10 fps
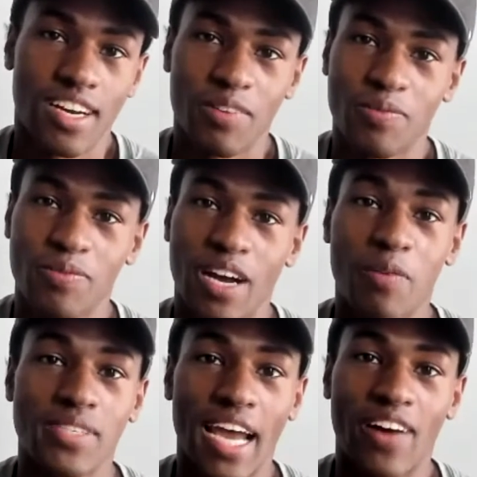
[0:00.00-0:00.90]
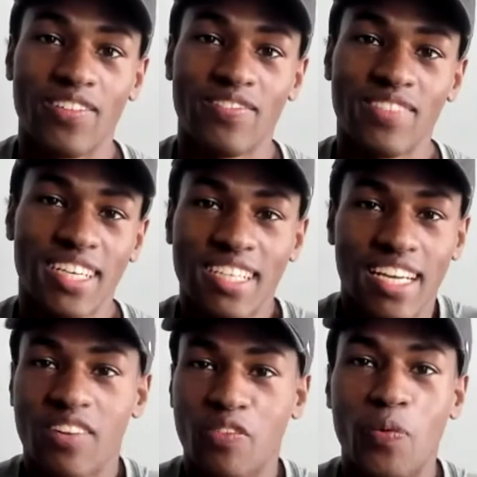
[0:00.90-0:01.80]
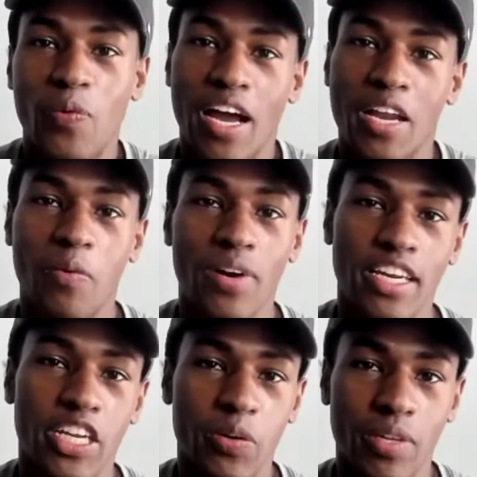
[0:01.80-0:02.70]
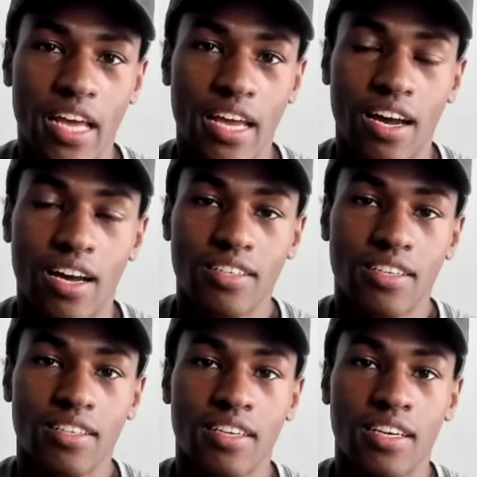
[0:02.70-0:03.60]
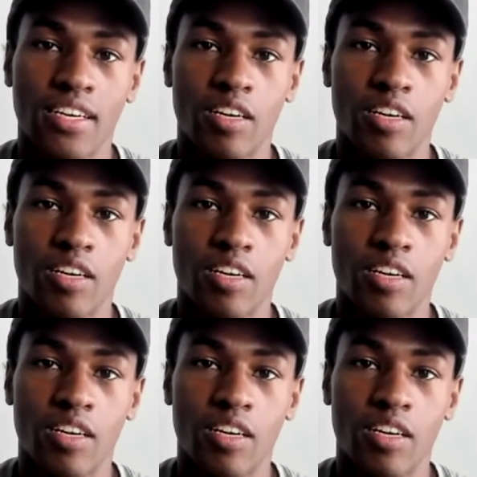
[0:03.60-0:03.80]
I I was out because I didn't I didn't want to deal with that nonsense.